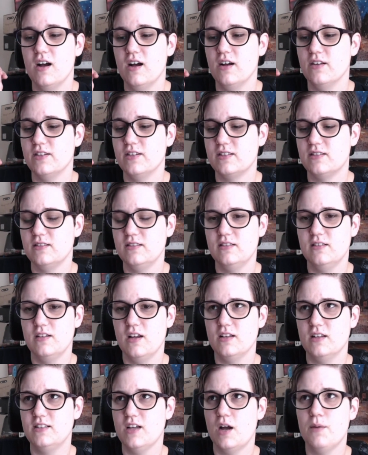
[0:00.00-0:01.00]
this
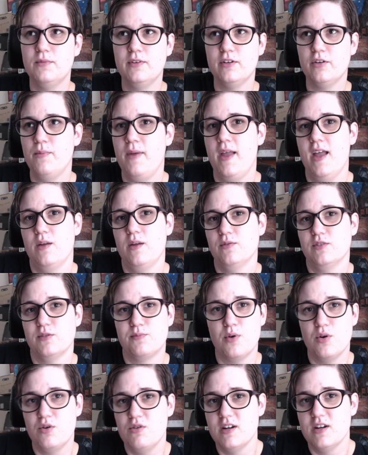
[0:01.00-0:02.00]
Dumb Little Man was a
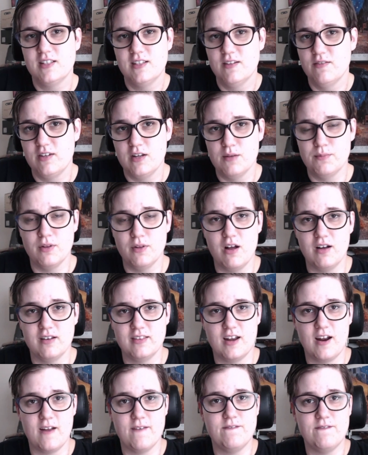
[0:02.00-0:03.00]
productivity blog
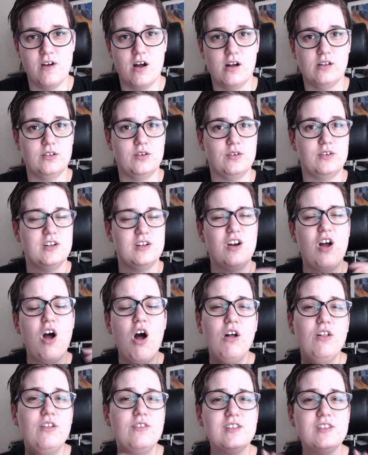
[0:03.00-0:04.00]
that I followed, and
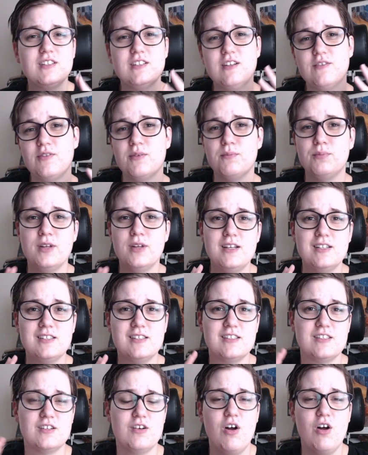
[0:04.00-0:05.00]
all of these different
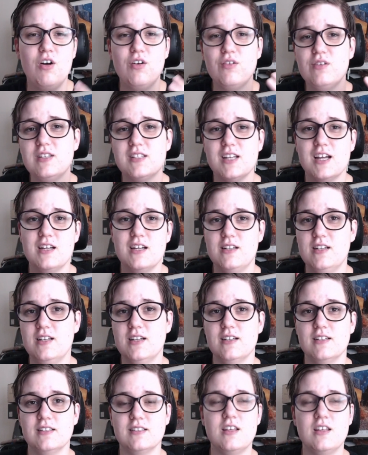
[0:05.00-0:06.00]
places and all these
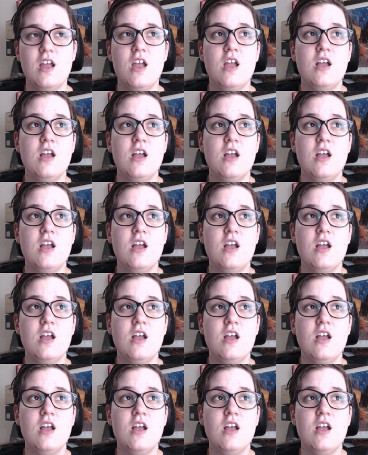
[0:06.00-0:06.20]
ideas.